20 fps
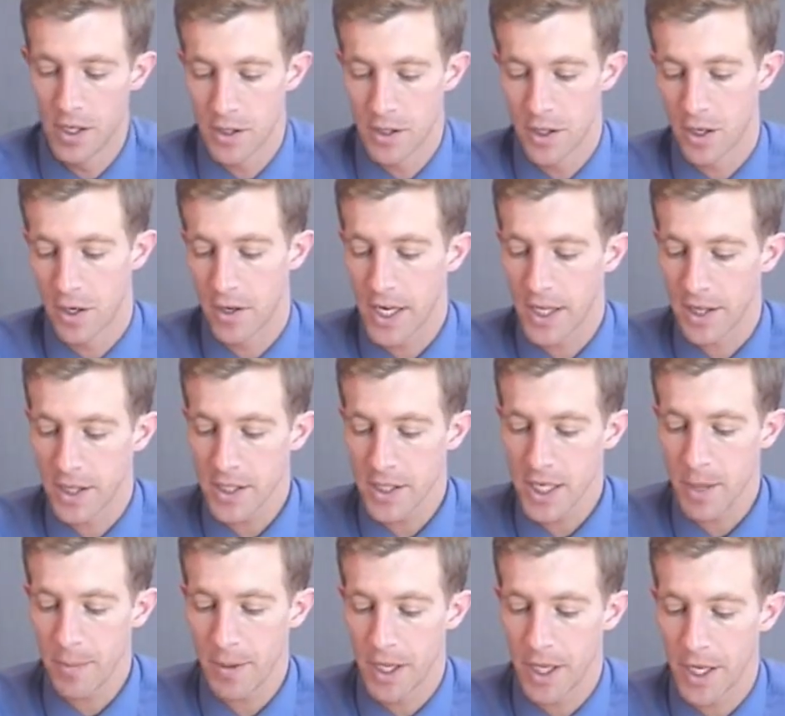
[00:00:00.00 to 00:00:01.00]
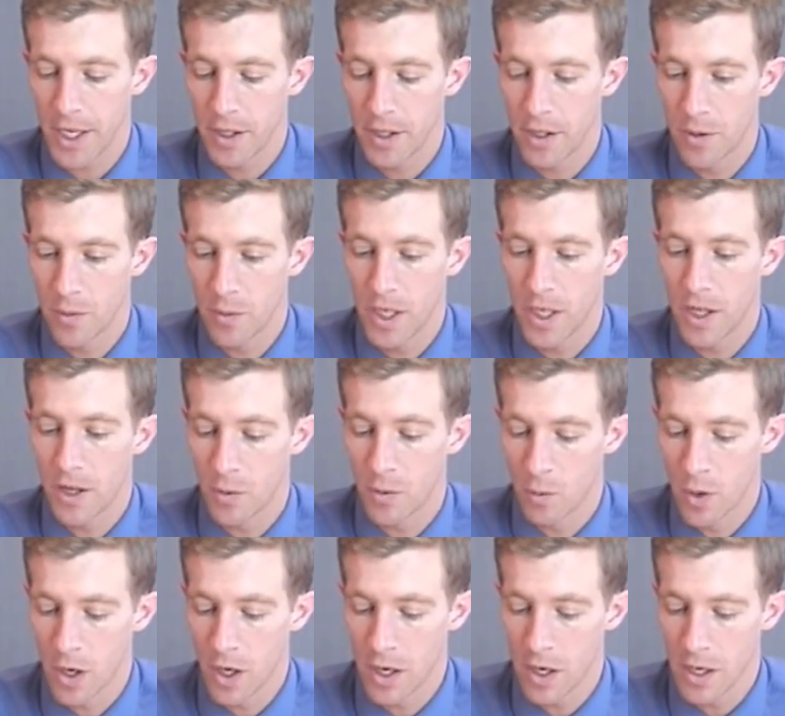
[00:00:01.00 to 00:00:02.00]
So Greg, this time I'd like you to read the
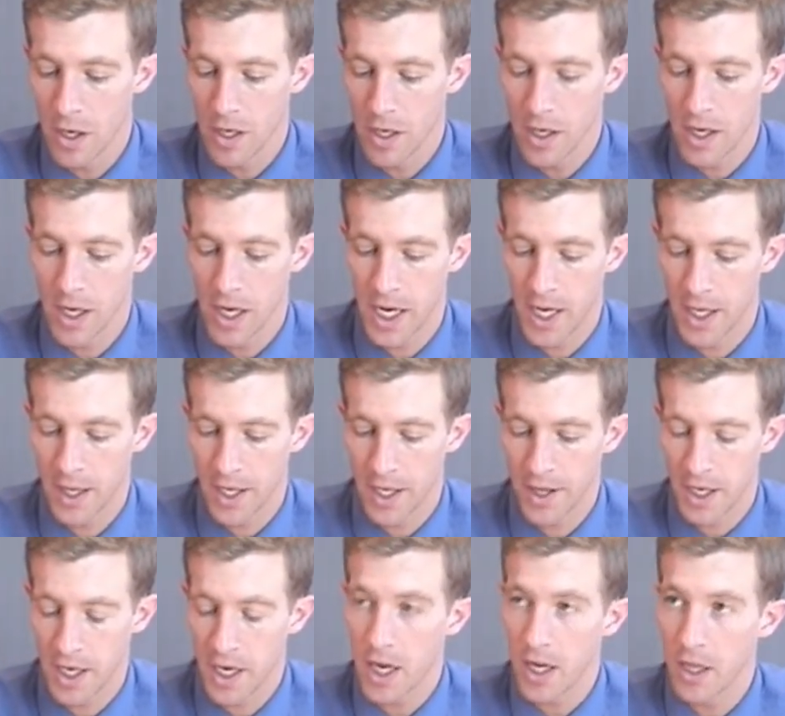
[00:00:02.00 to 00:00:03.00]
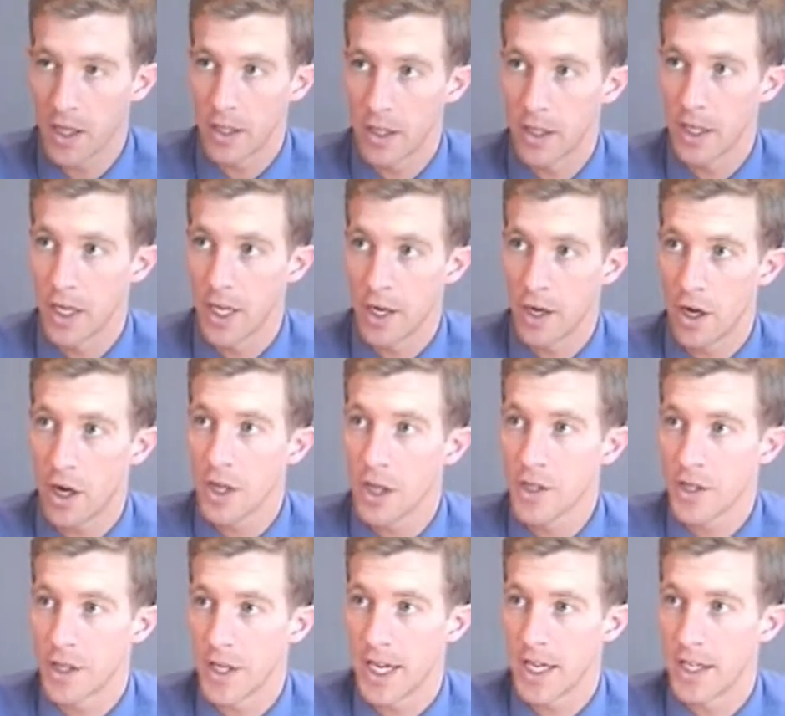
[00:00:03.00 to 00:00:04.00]
word and then the color and
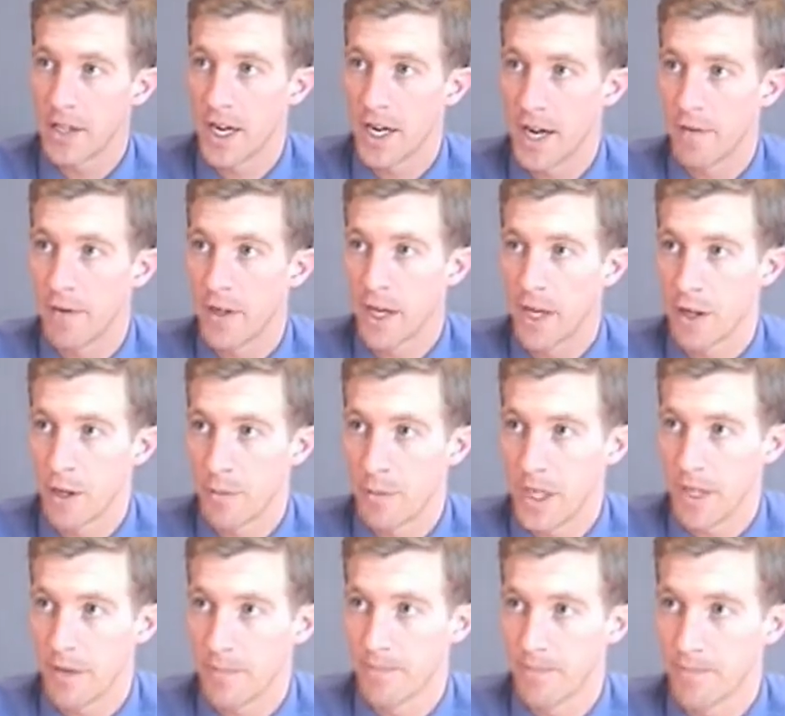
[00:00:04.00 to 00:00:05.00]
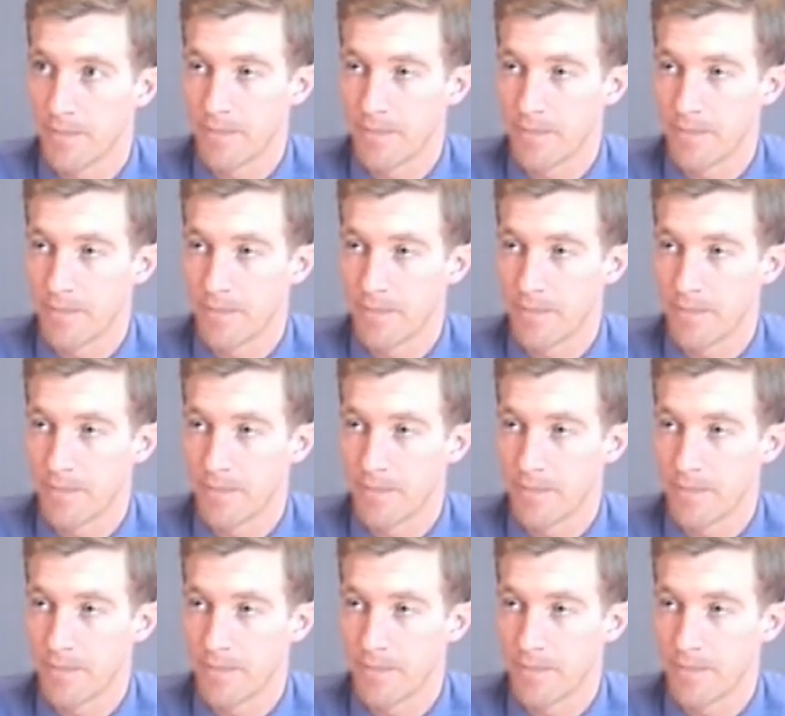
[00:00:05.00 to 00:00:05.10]
alternate to every other beat.